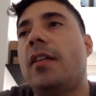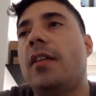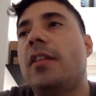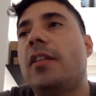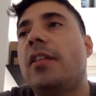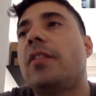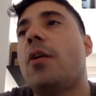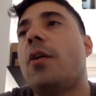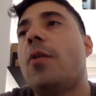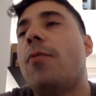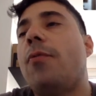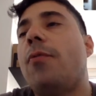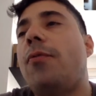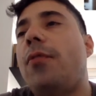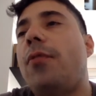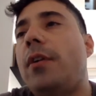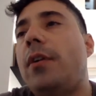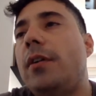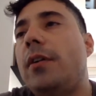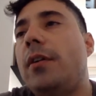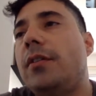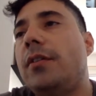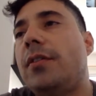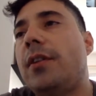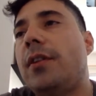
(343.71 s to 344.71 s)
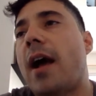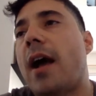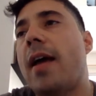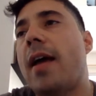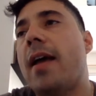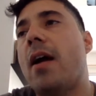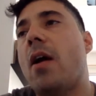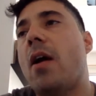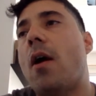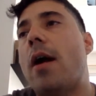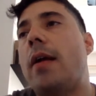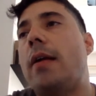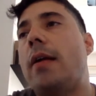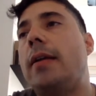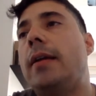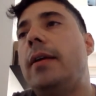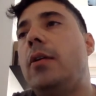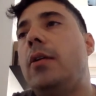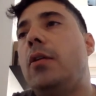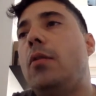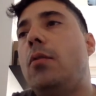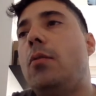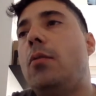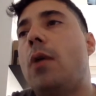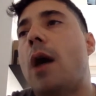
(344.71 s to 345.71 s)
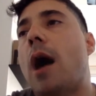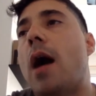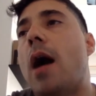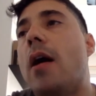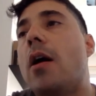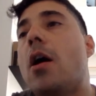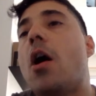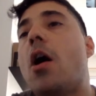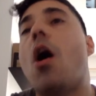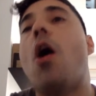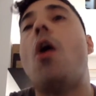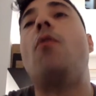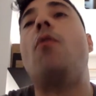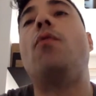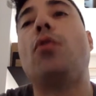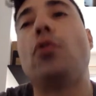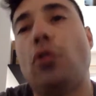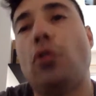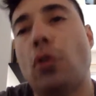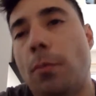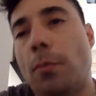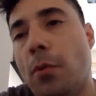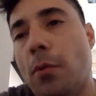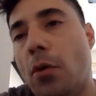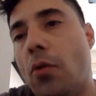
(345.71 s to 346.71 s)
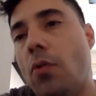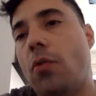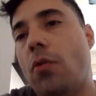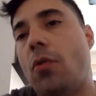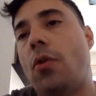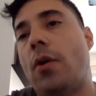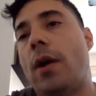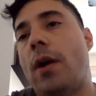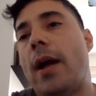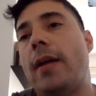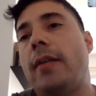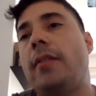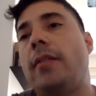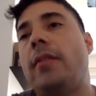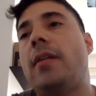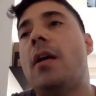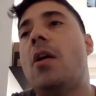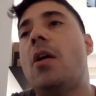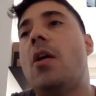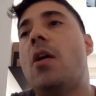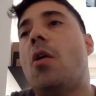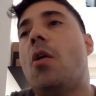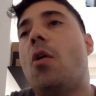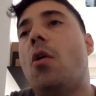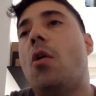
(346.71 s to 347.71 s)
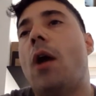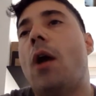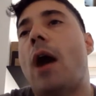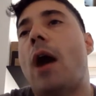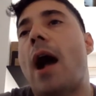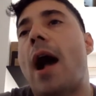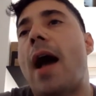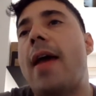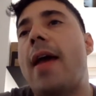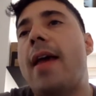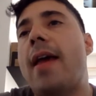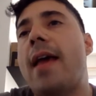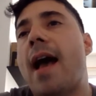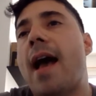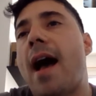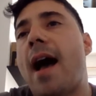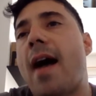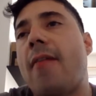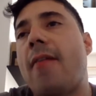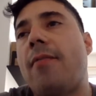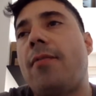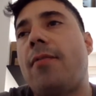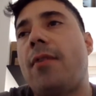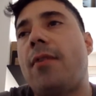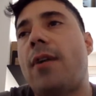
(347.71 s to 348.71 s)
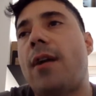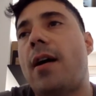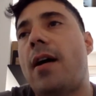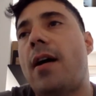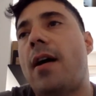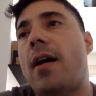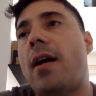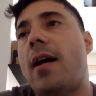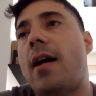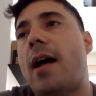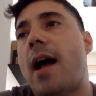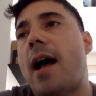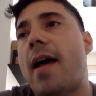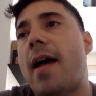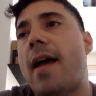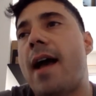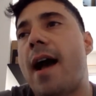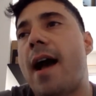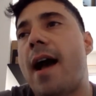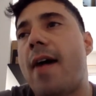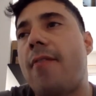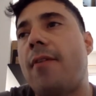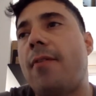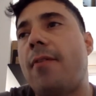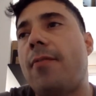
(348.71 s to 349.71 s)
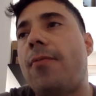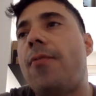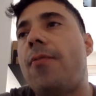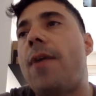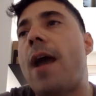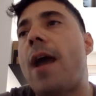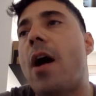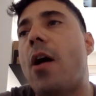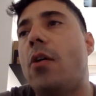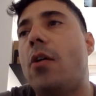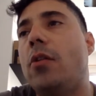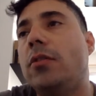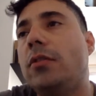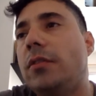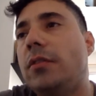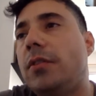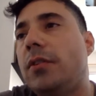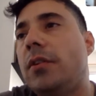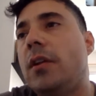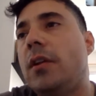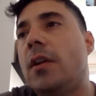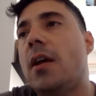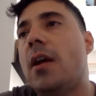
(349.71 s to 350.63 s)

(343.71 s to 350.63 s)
suffered, I a little uncomfortable, right? Or I've felt